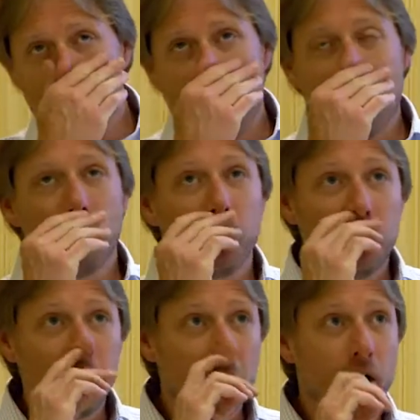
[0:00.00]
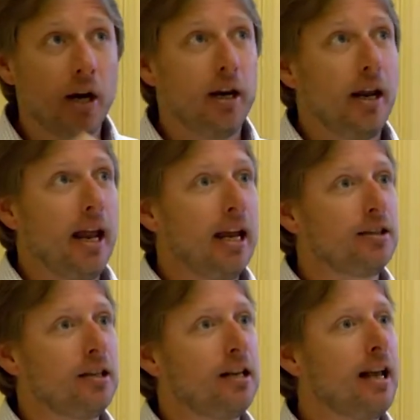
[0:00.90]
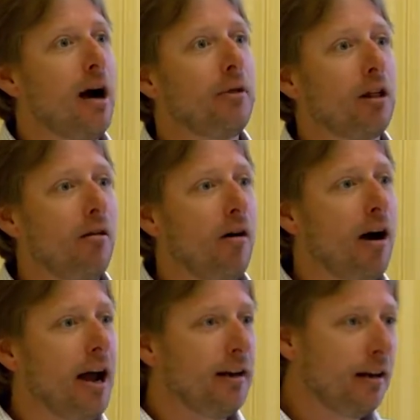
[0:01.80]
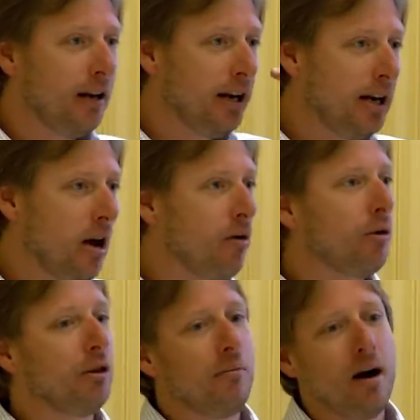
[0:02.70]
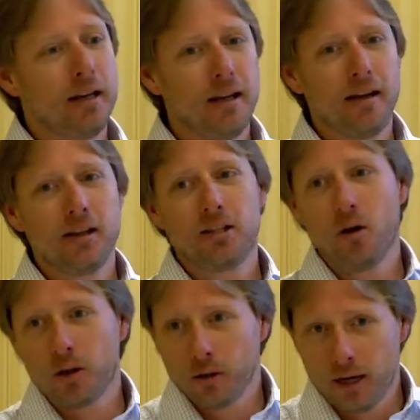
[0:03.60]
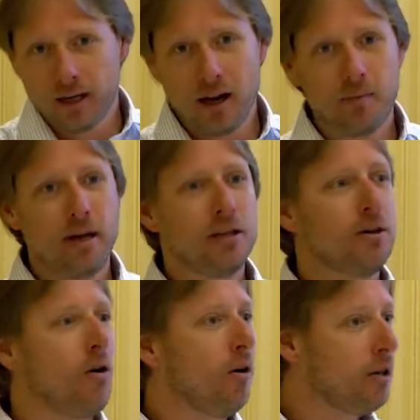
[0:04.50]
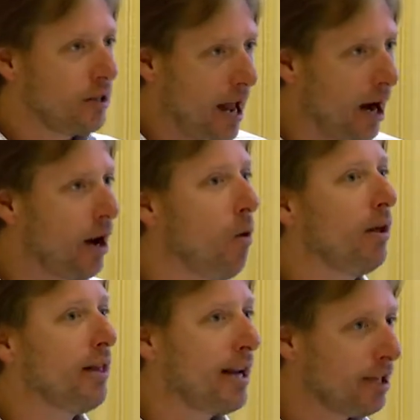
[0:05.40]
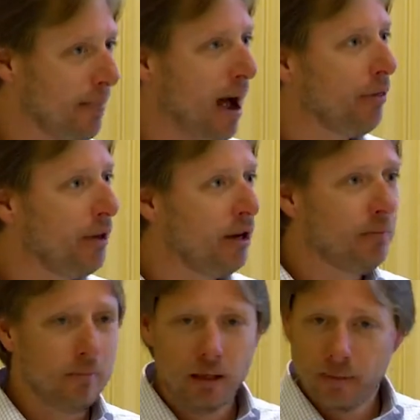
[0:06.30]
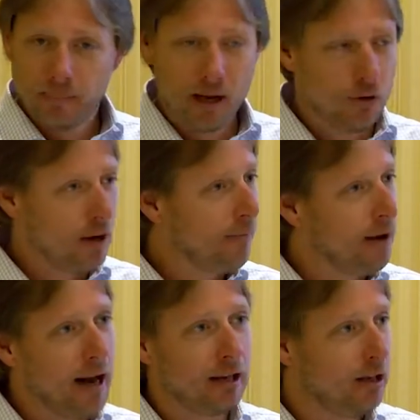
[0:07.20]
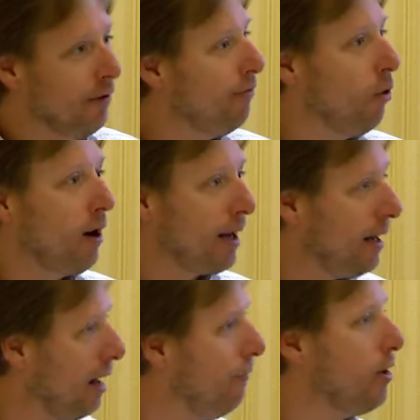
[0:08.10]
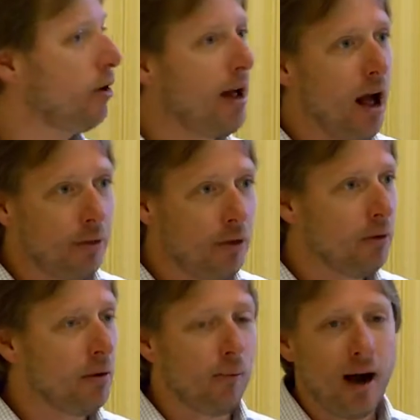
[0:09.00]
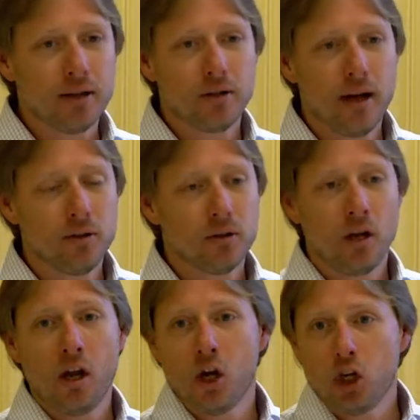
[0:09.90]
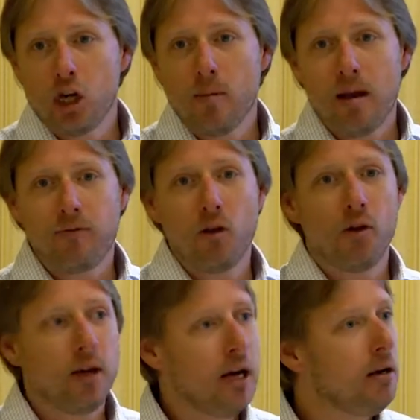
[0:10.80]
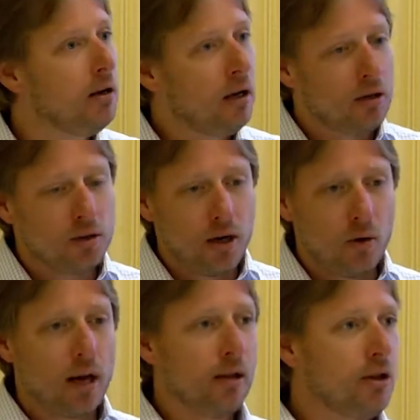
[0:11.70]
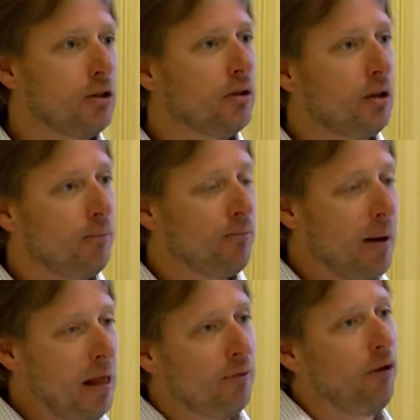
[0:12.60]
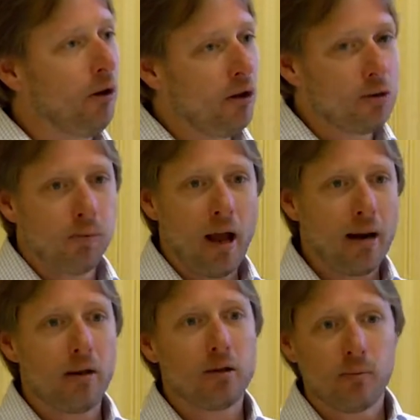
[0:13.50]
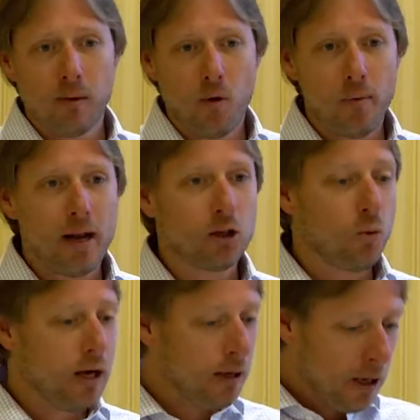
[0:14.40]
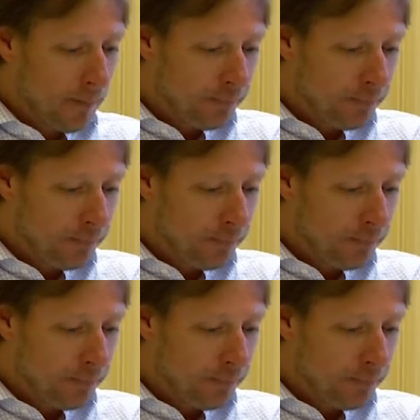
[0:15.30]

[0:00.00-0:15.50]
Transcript: gotten really good at sitting down with a client, knowing what their money is, knowing what their income needs are, just kind of knowing things about them. I've got a gift for it. I can kind of figure it out through the process. You may feel the need to say, okay, listen, to better further this appointment next week,